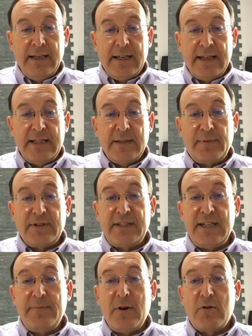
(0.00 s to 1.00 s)
In the
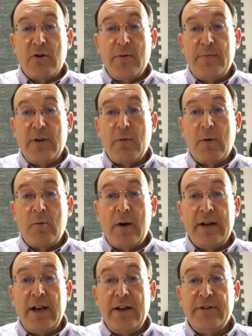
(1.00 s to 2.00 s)
placebo group, there were
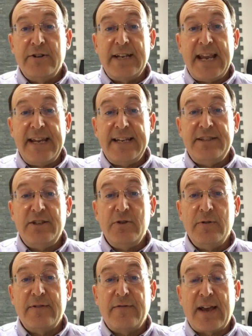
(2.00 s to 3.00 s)
182
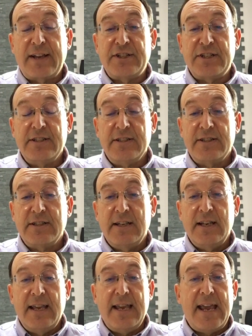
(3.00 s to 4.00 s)
infections
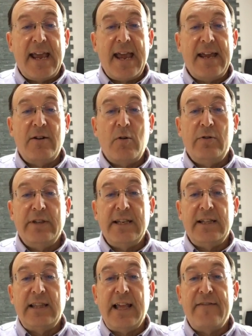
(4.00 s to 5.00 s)
and only
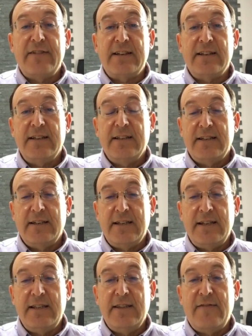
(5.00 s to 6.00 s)
11
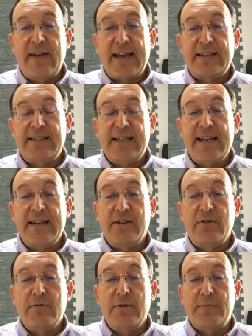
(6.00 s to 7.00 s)
in the vaccinated
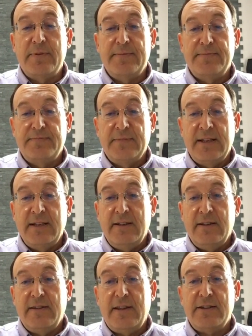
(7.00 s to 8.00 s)
group.
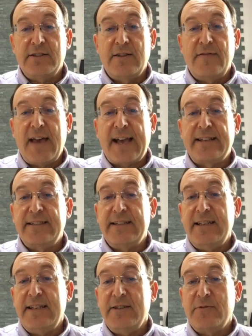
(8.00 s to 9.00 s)
Thus, the
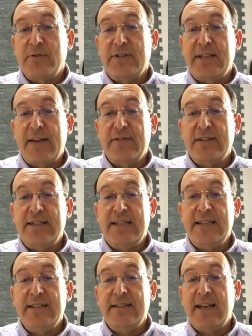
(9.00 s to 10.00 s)
vaccinees were
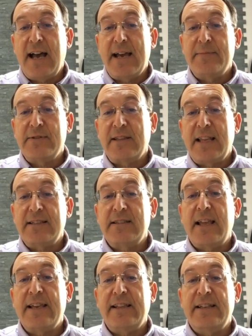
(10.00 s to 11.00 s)
17 times less
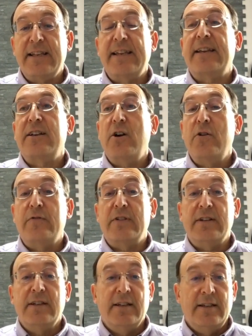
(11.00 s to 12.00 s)
likely to get COVID
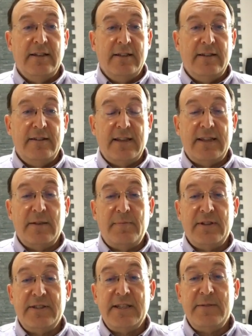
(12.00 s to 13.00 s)
than the
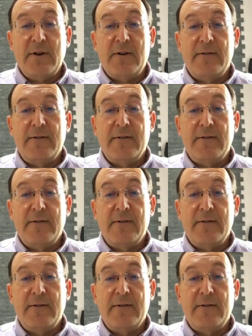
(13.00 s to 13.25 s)
placebo.